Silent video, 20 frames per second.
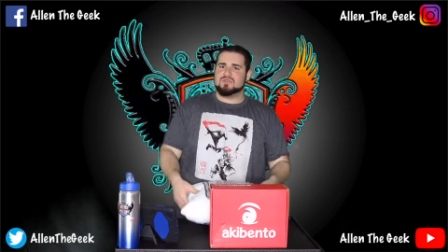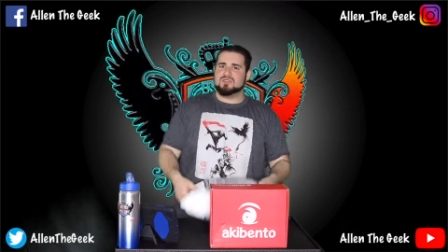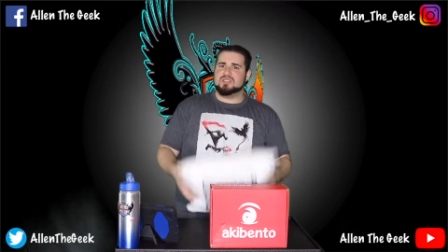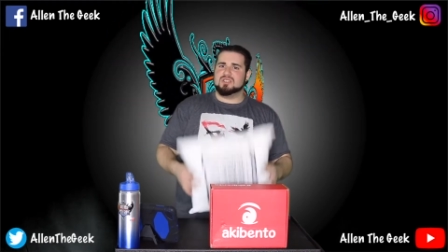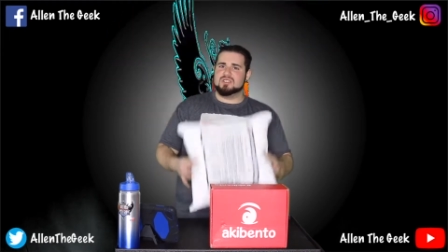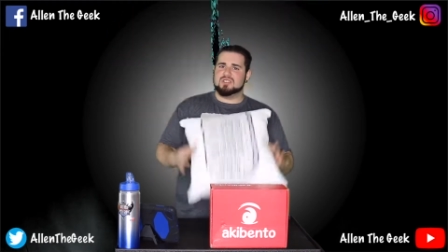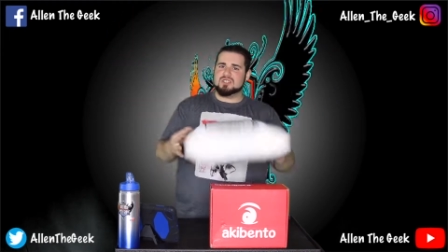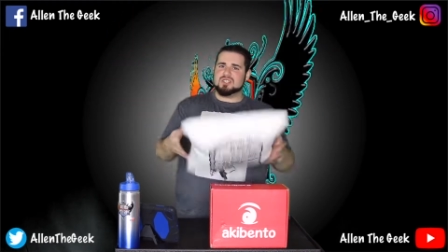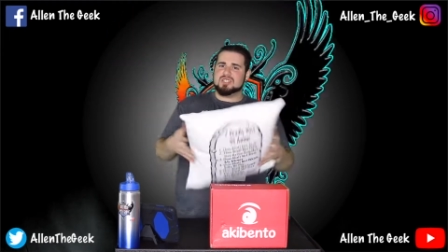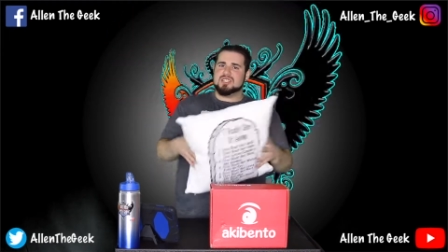
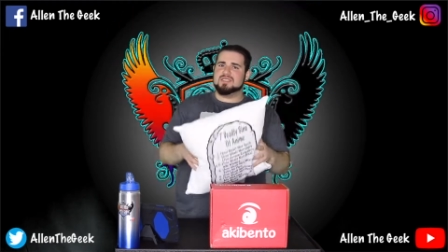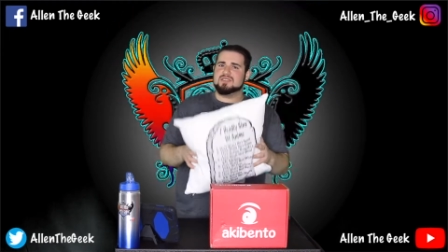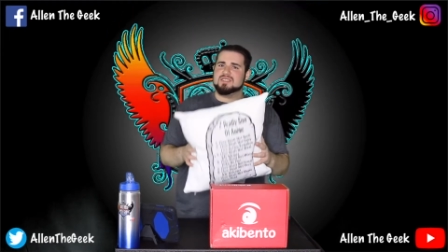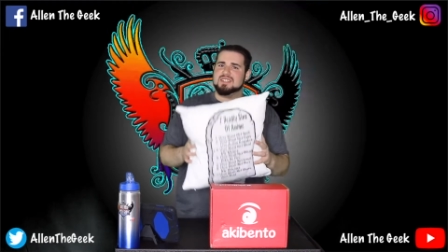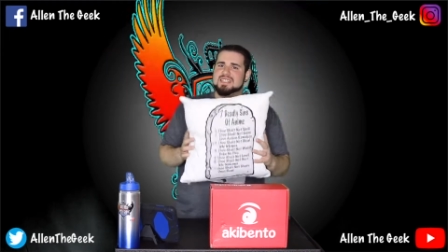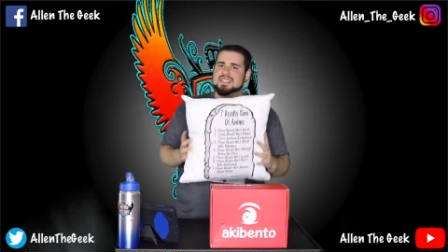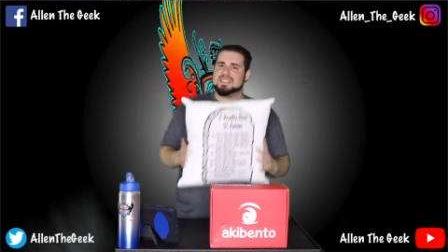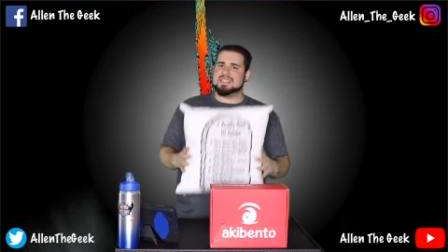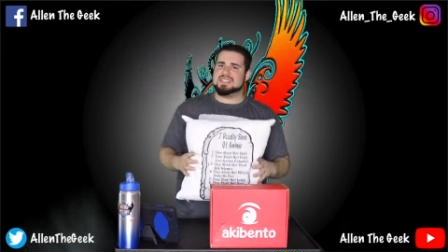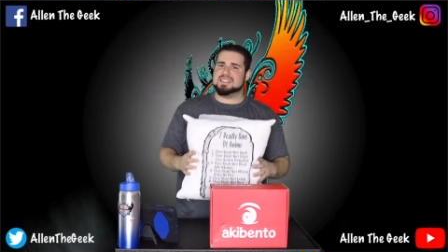You shave your
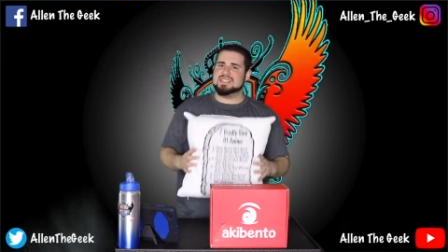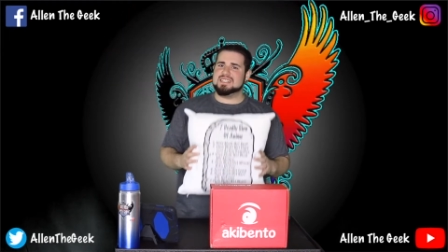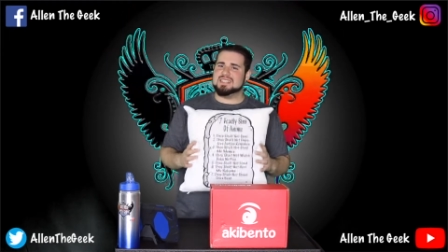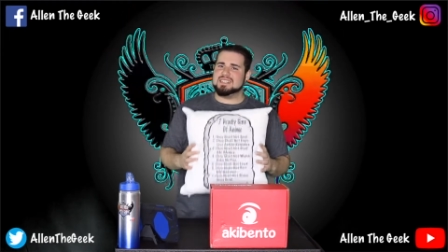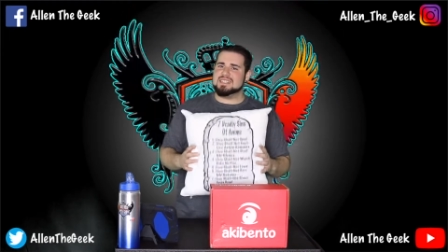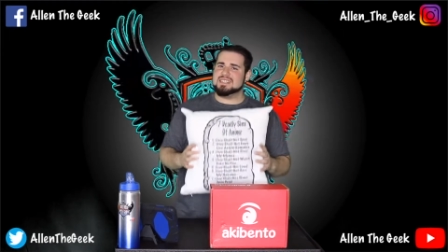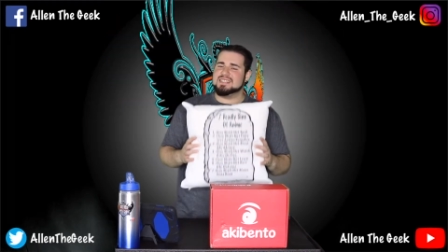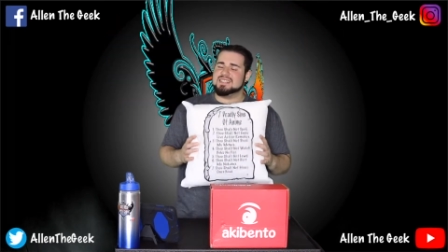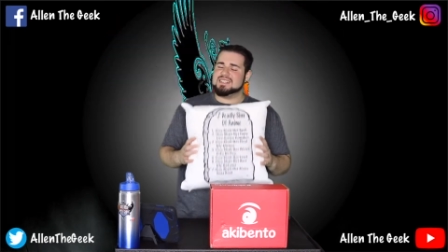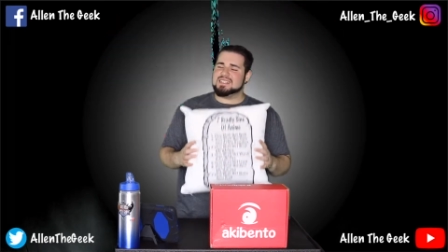head,
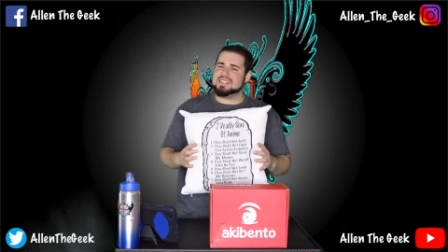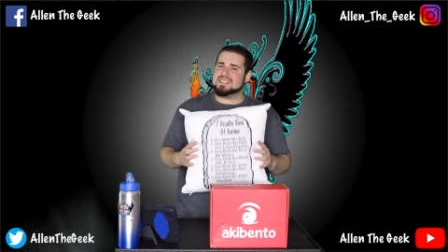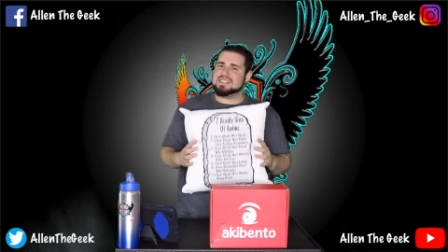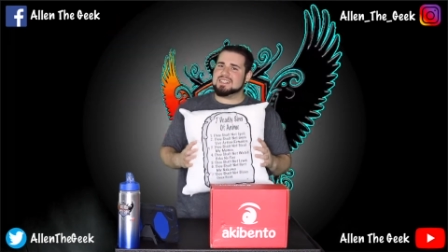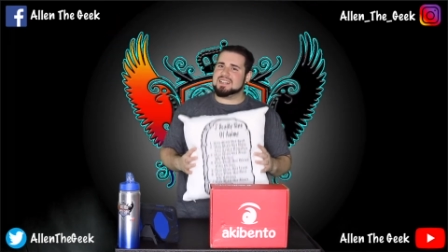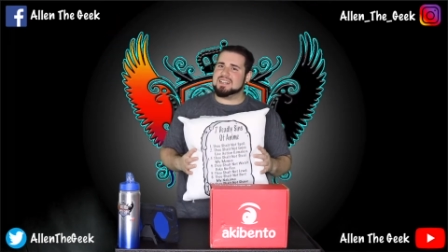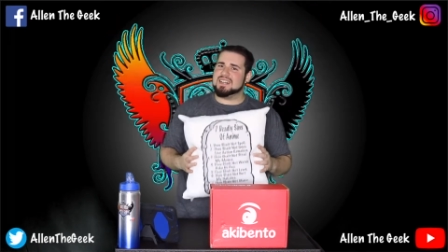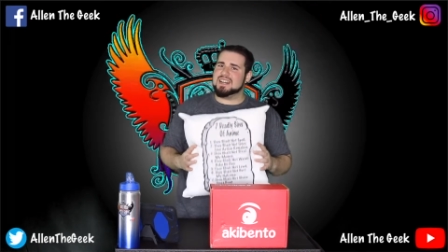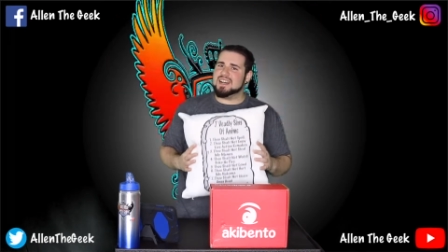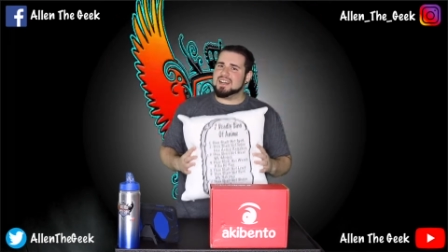it's
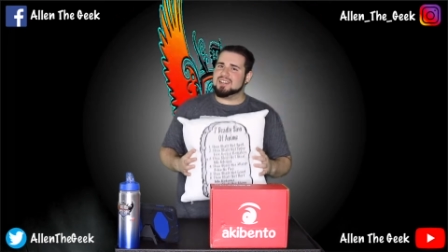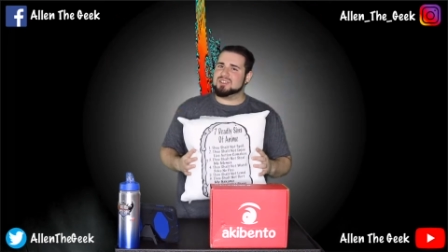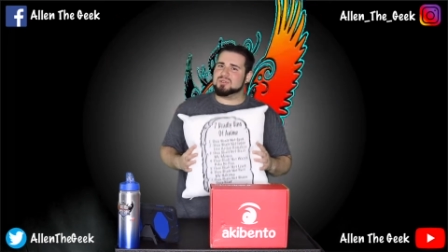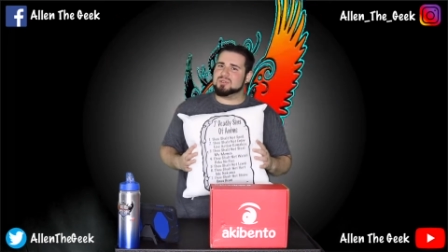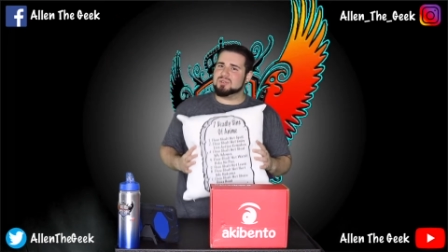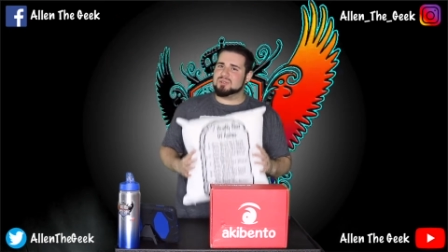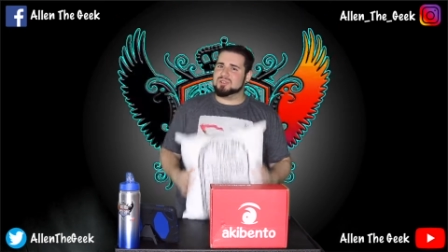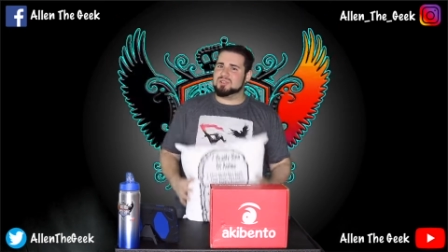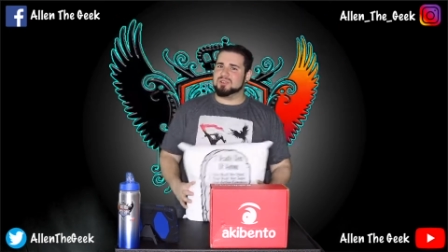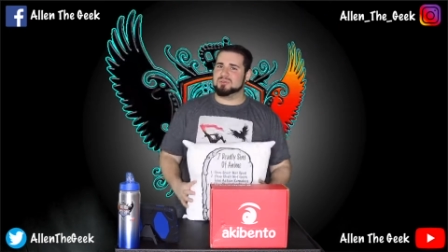not
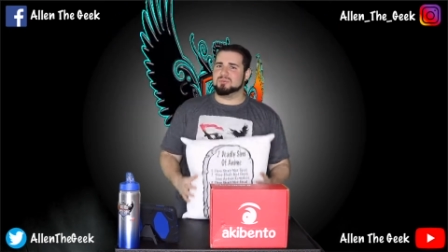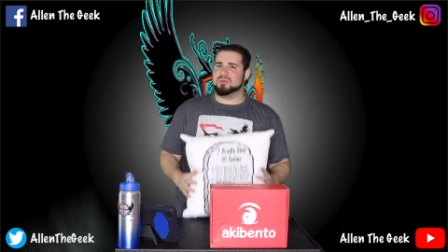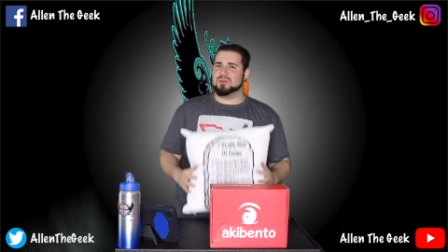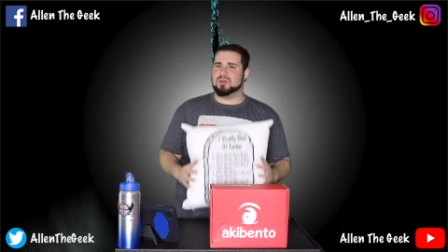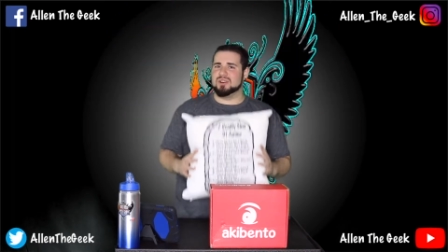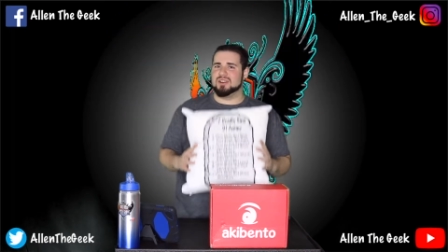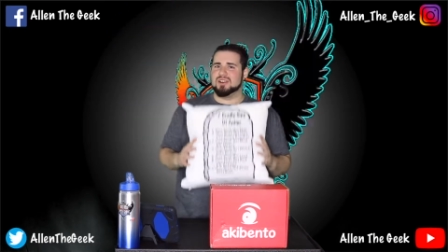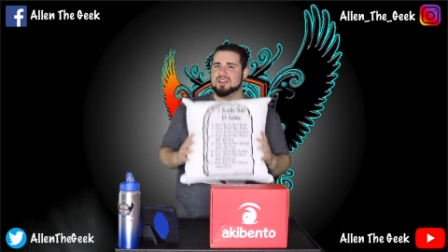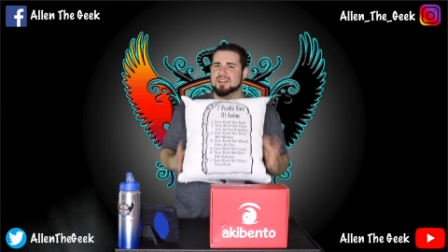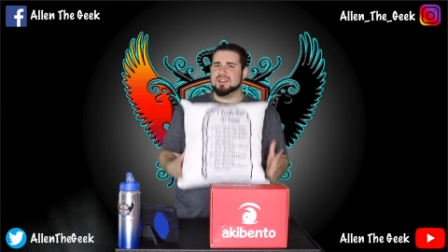natural no
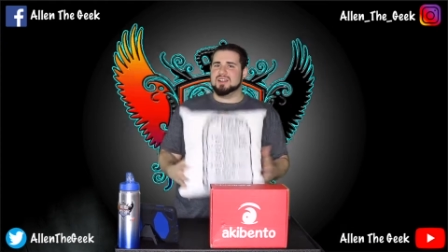more.